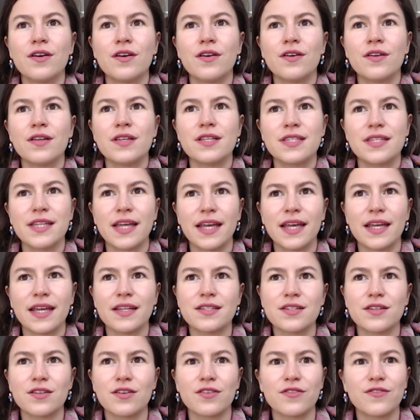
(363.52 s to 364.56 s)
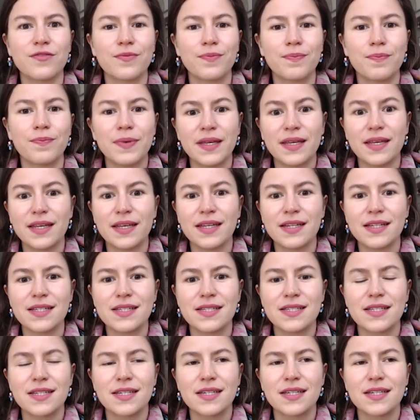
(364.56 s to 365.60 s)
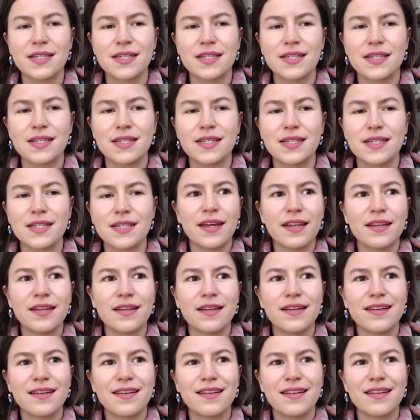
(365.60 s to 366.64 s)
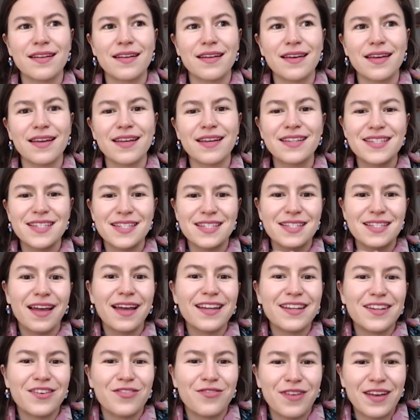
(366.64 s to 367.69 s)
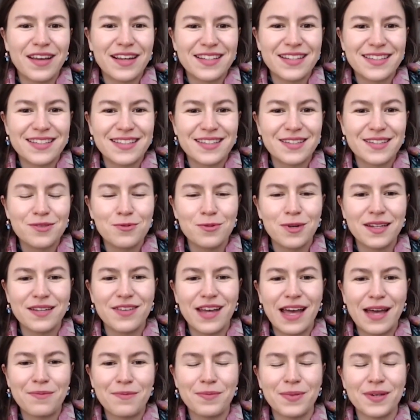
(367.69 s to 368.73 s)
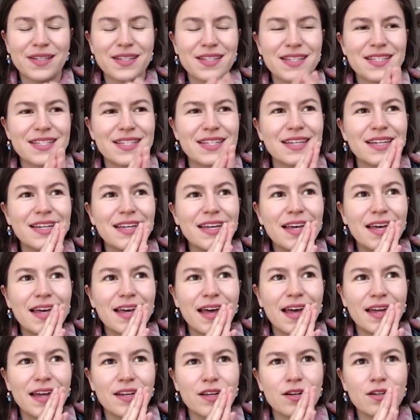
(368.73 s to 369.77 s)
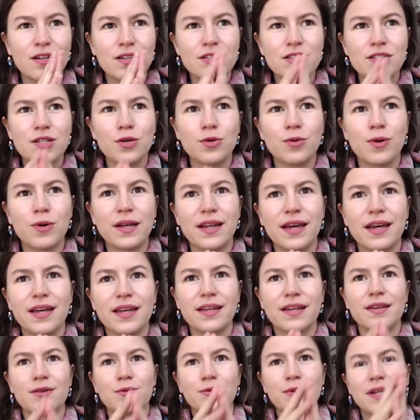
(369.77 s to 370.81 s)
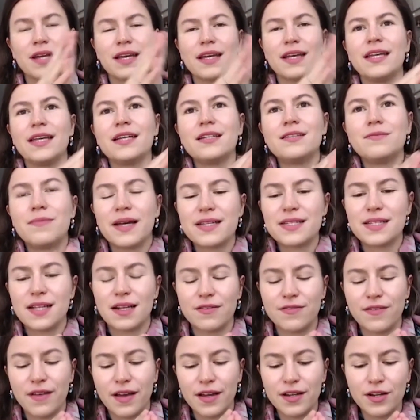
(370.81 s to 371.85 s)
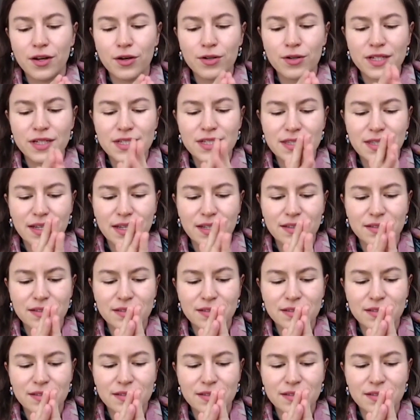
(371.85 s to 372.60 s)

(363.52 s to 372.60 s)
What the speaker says: state of peace. And then it's a side effect what happens. And also when I healed myself, I noticed that